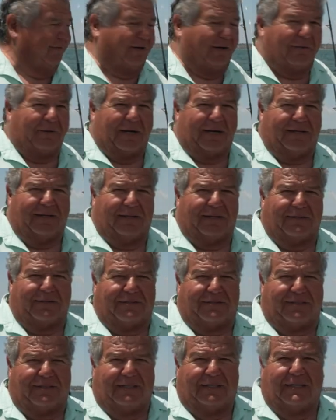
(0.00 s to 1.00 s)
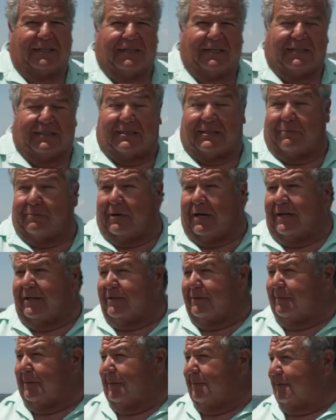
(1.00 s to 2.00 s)
our regulars. Some brand
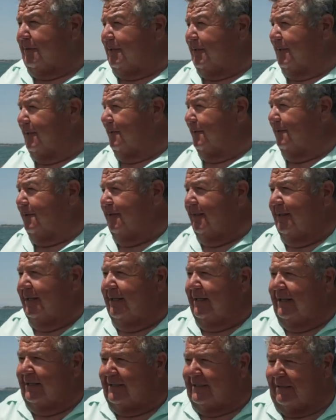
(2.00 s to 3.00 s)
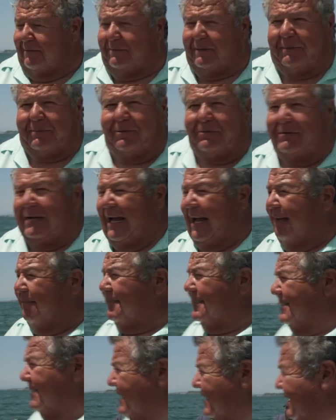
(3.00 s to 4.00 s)
new people, too. Some people we
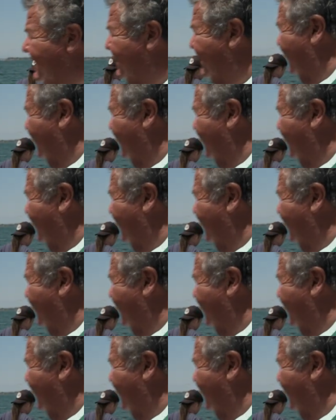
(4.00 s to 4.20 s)
haven't seen in